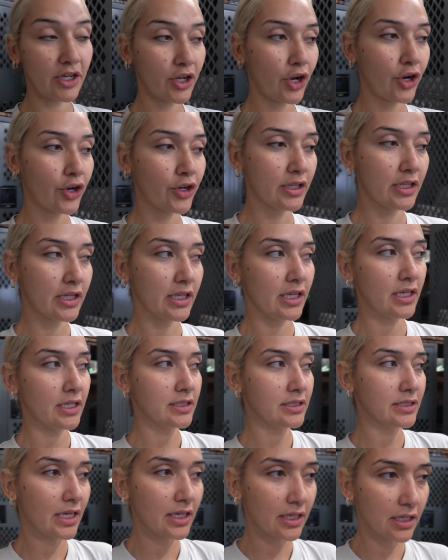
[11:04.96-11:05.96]
Currently
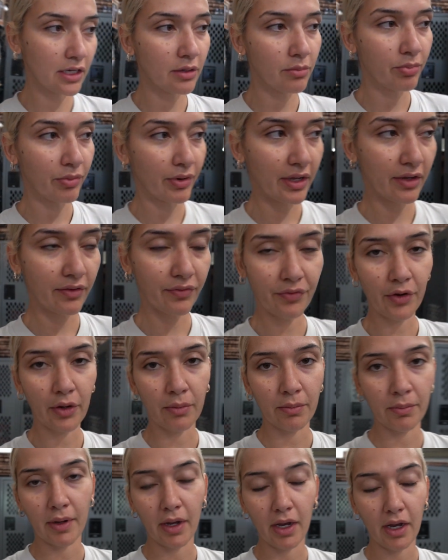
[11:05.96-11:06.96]
taking a break
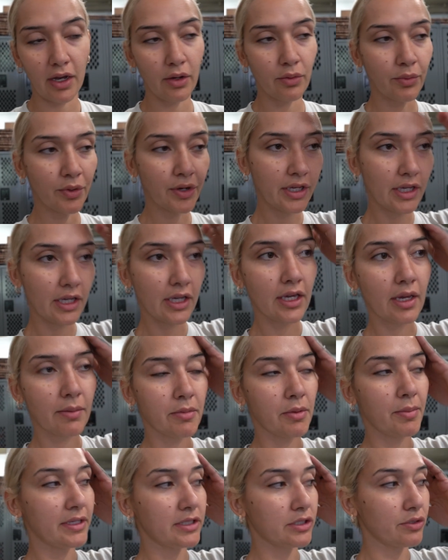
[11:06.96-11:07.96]
from uh, working.
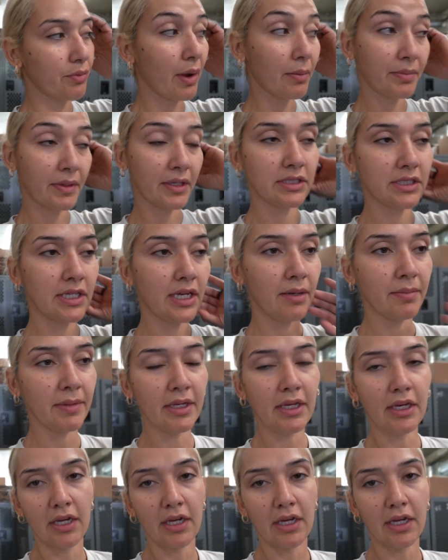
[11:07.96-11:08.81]
I'm about to wrap things up.